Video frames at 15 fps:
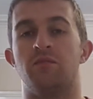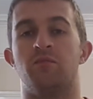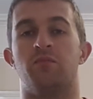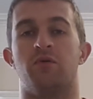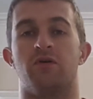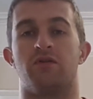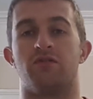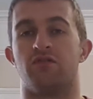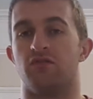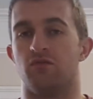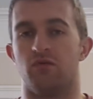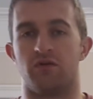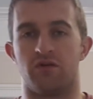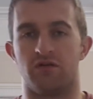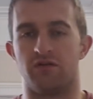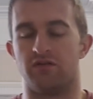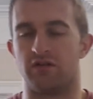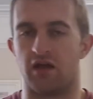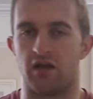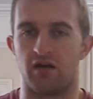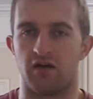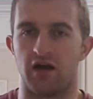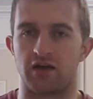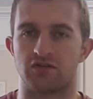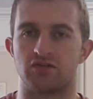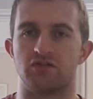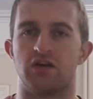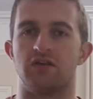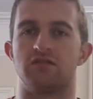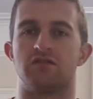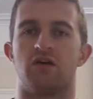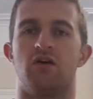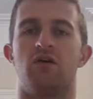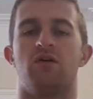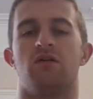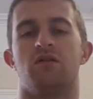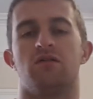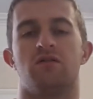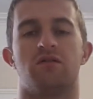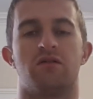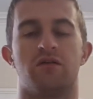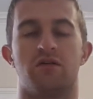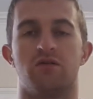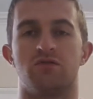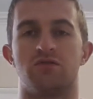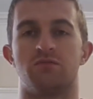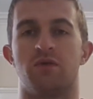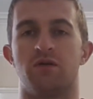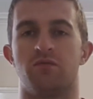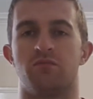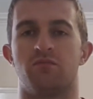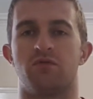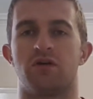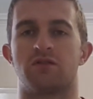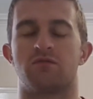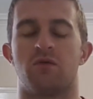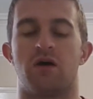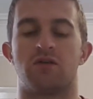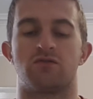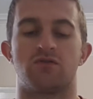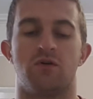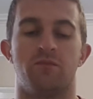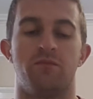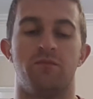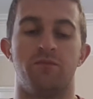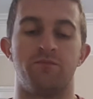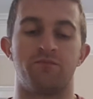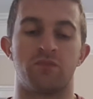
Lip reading: But she wouldn't dare exercise at all, or you know, she might break sweat or something.